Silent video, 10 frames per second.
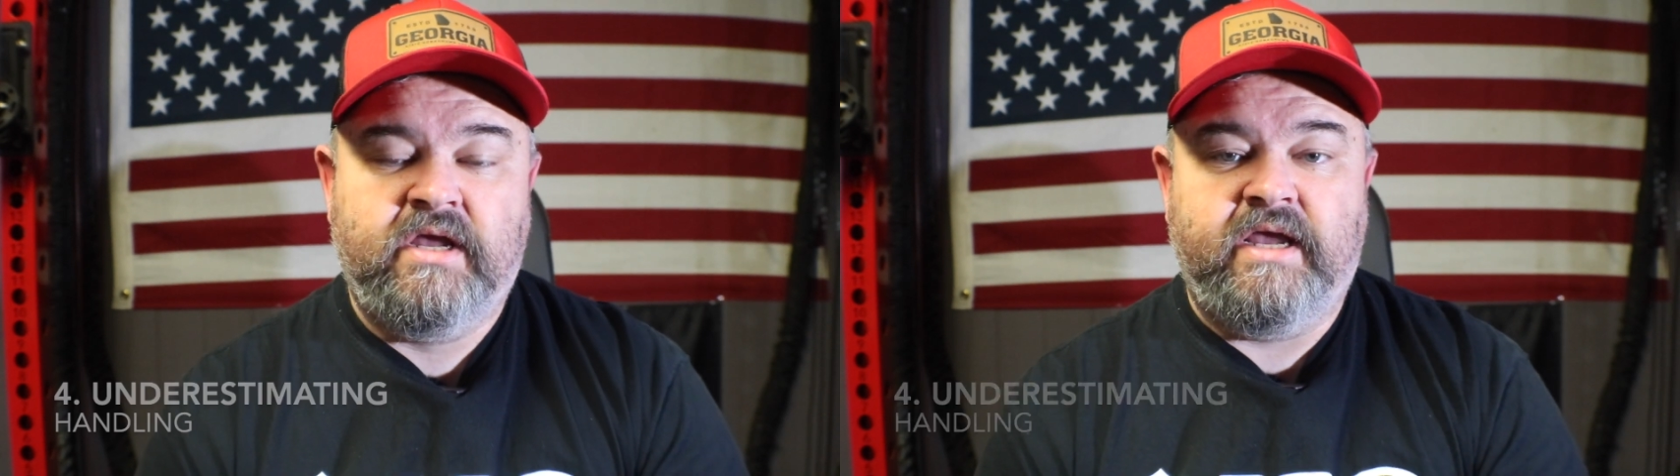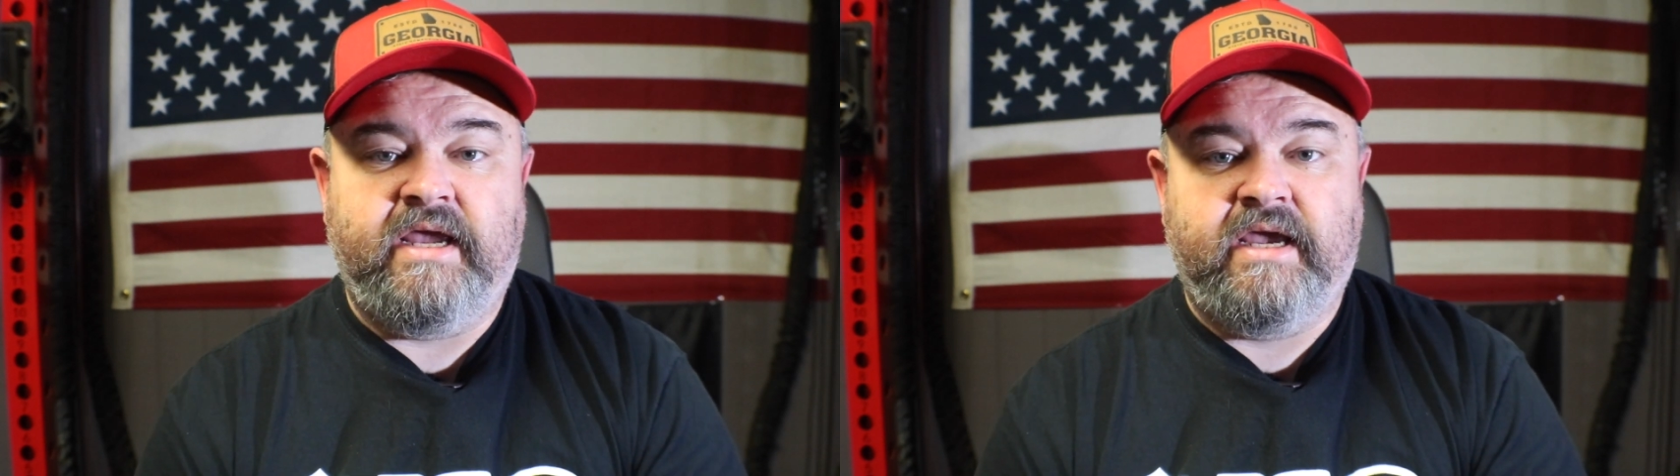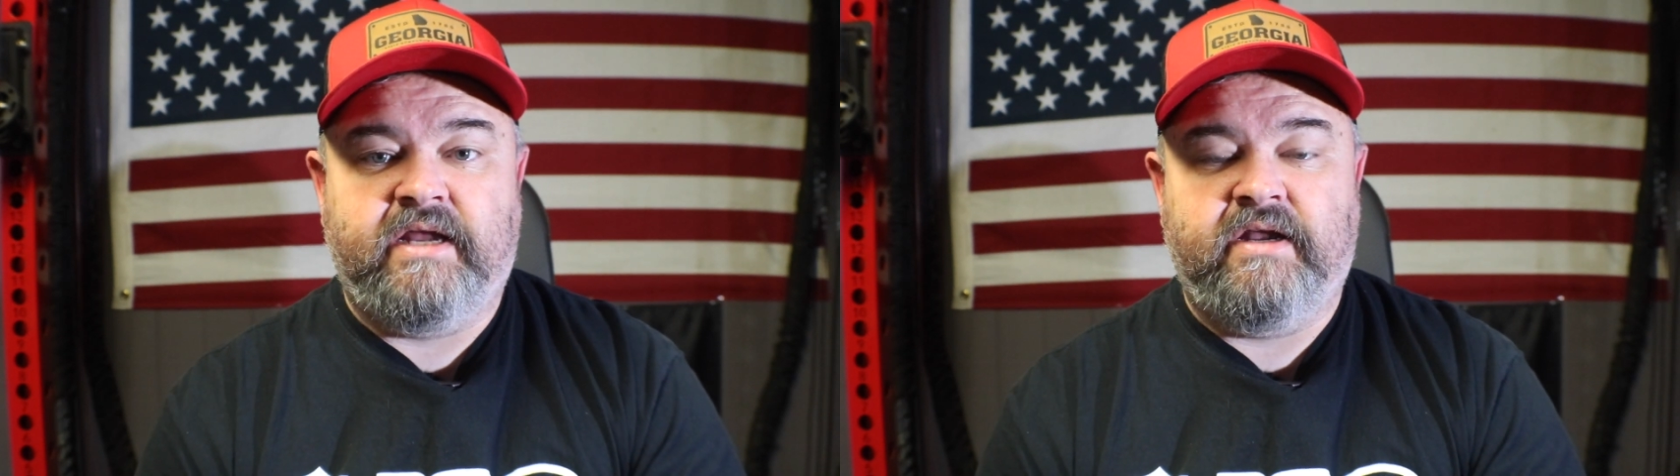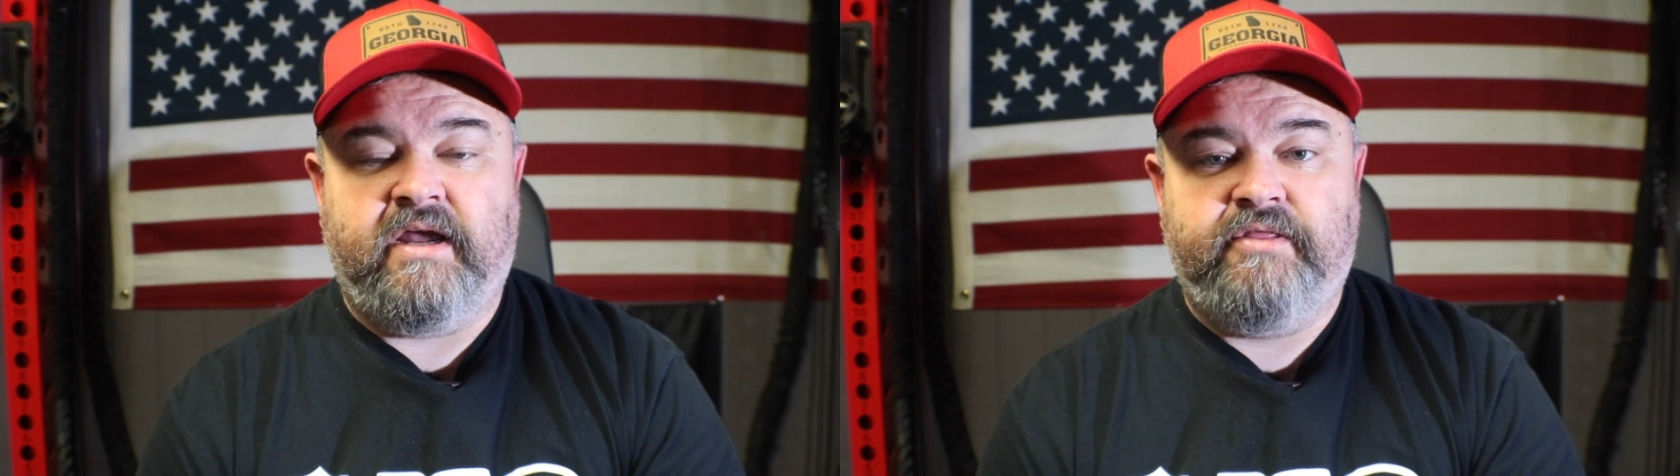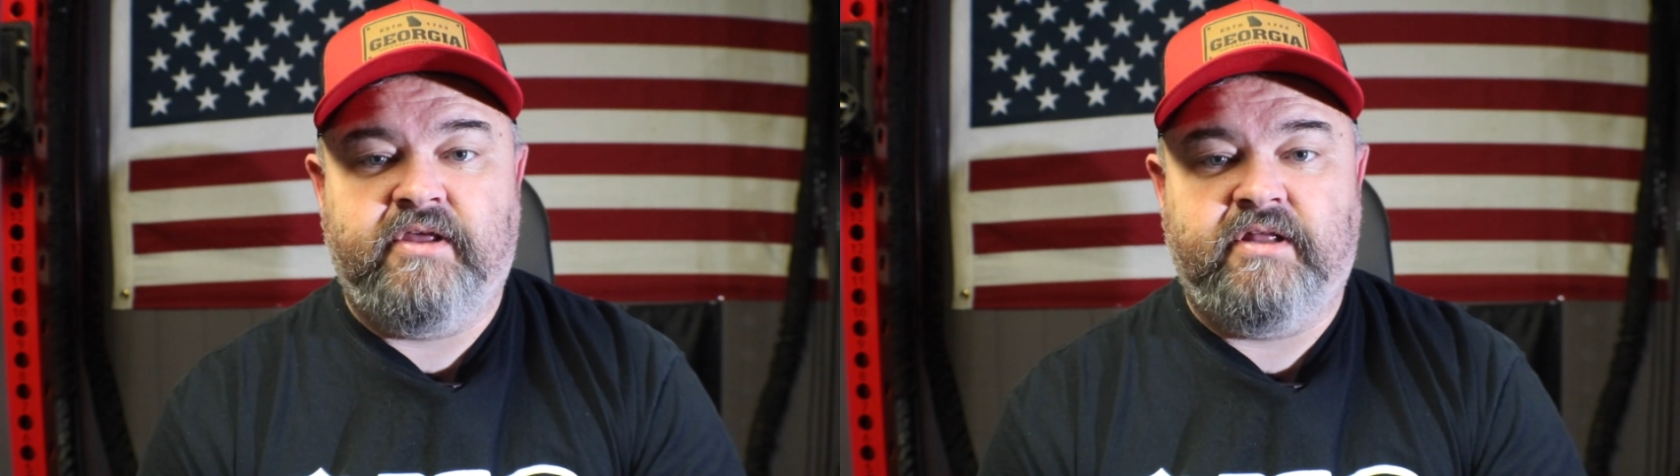and
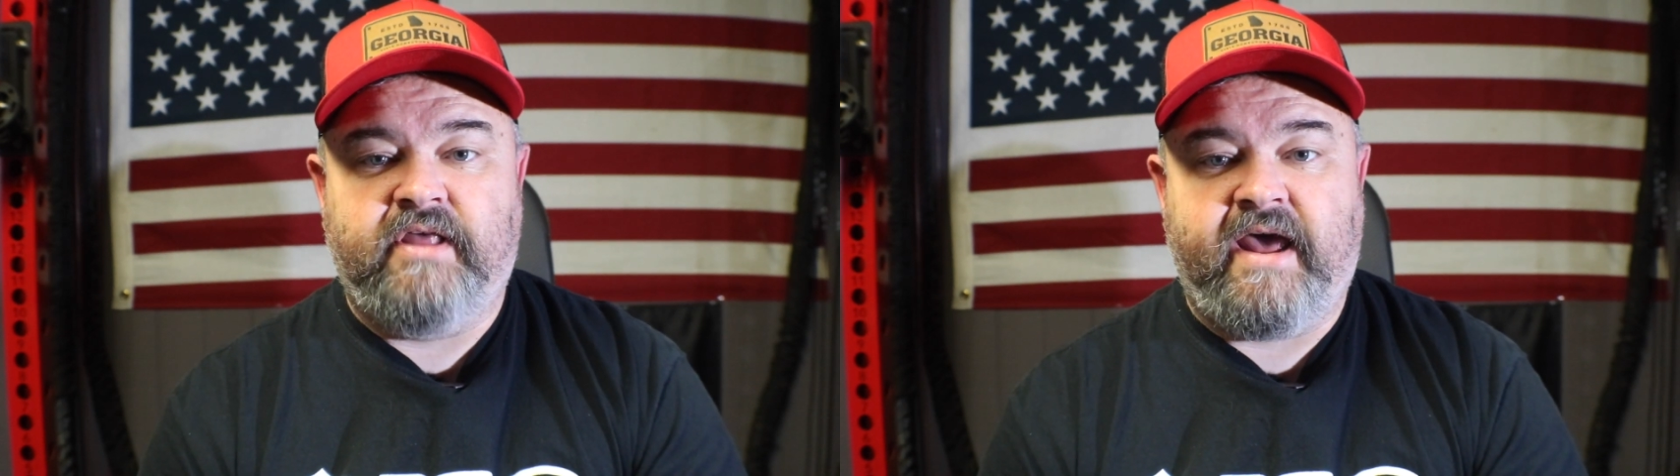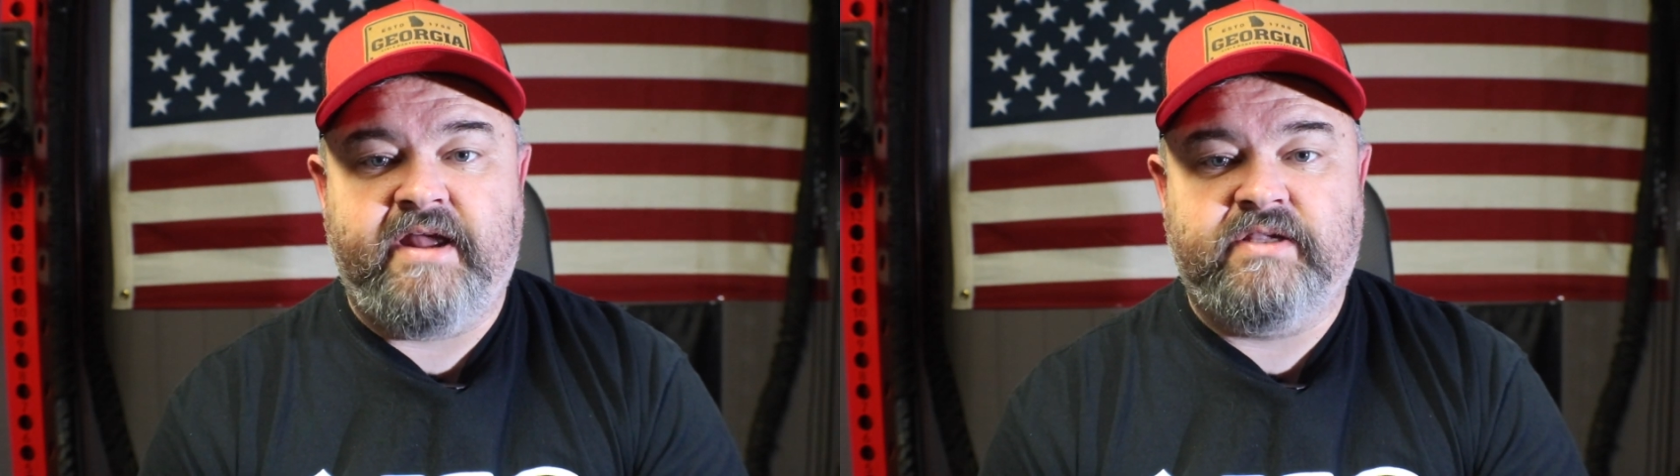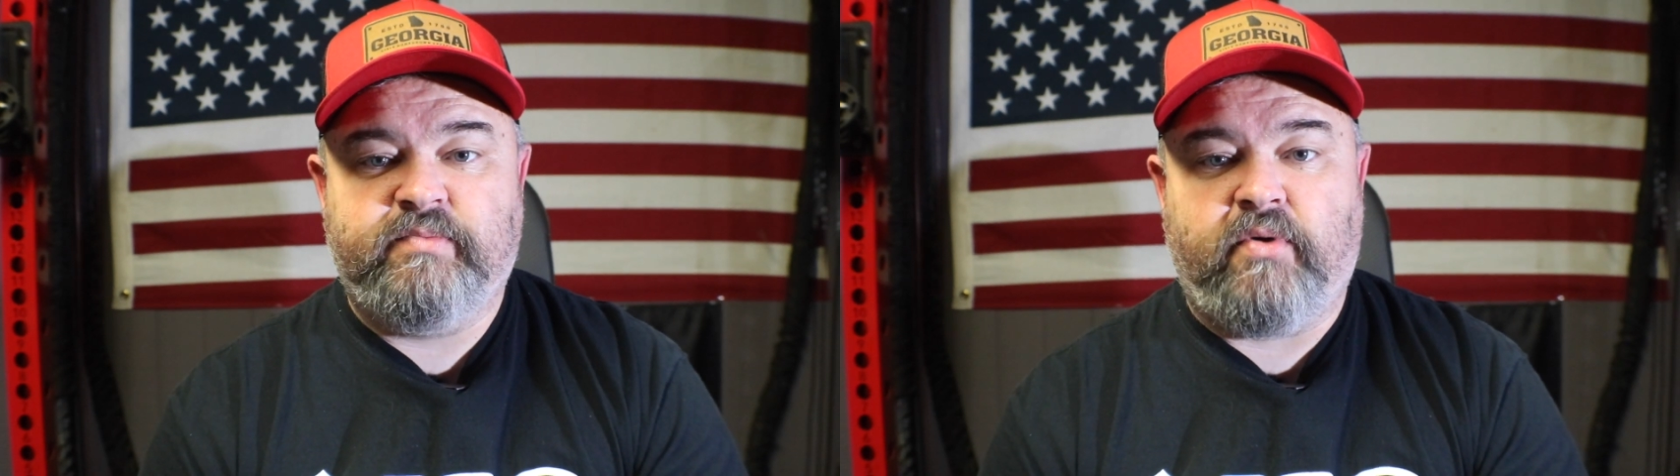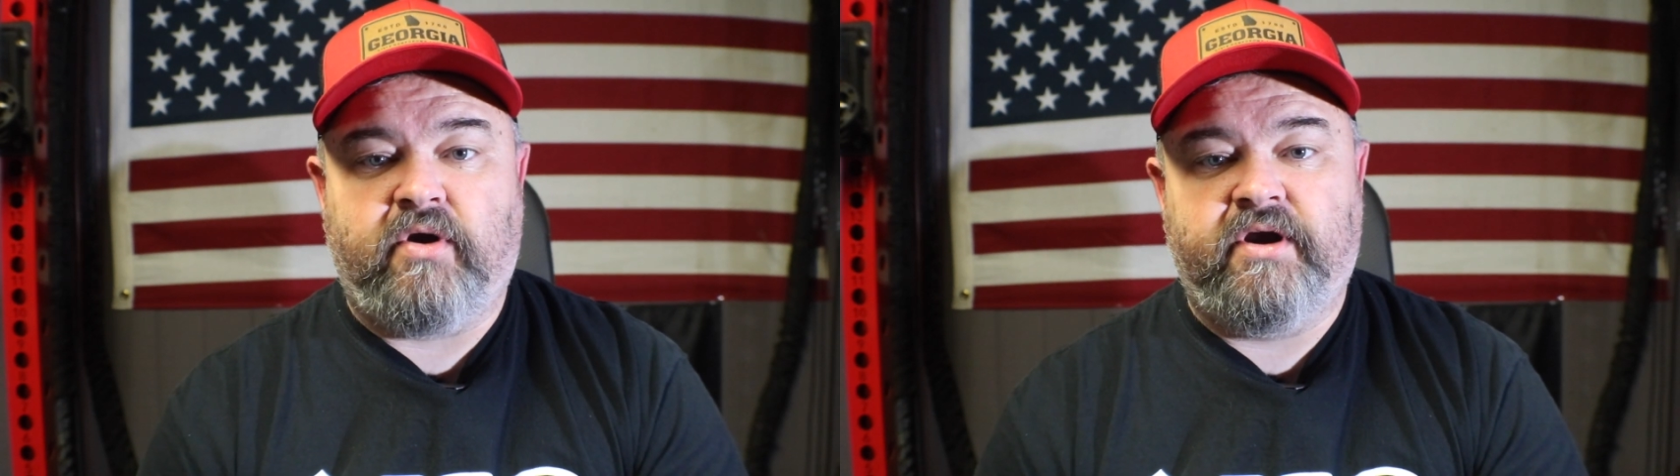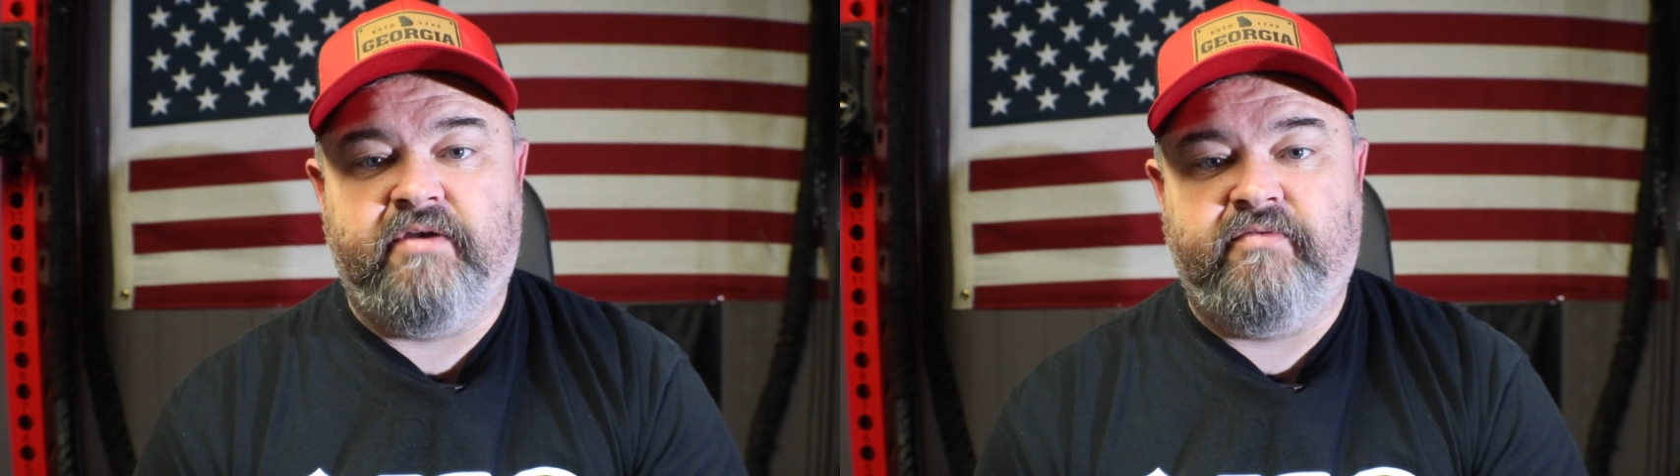I think that is
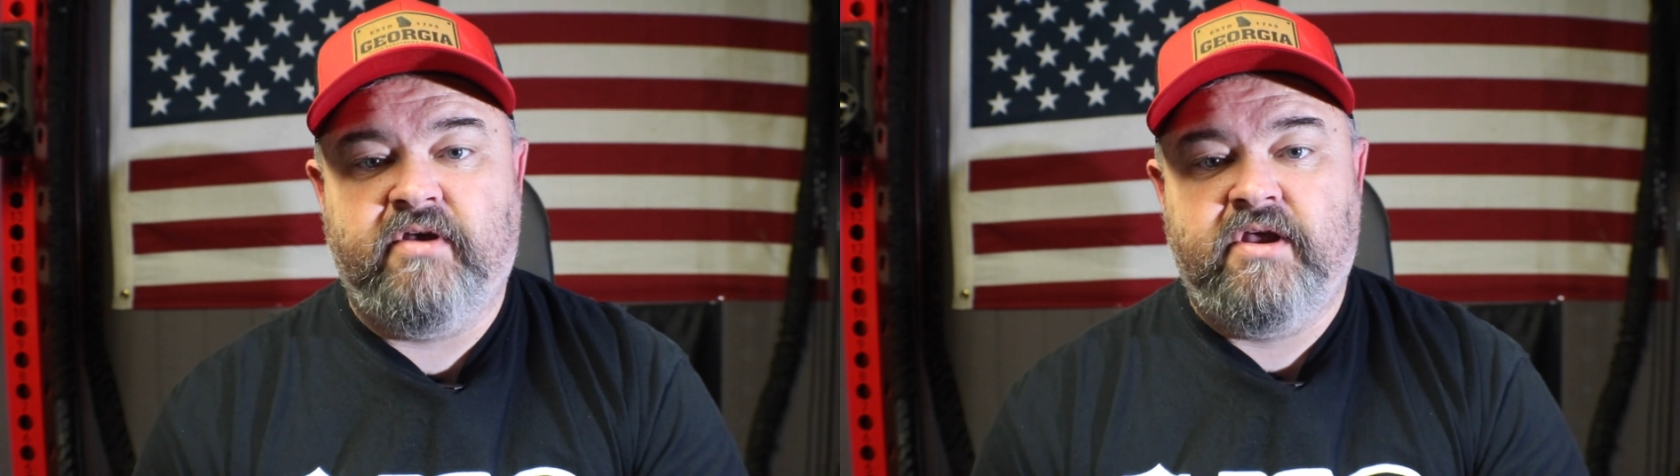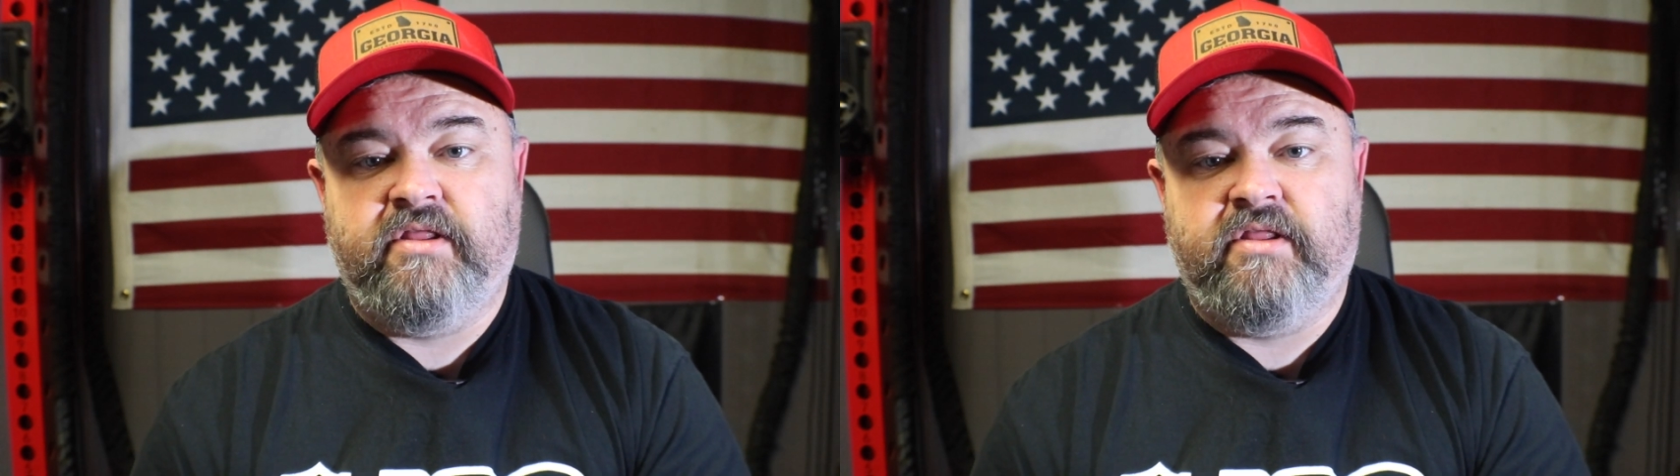part of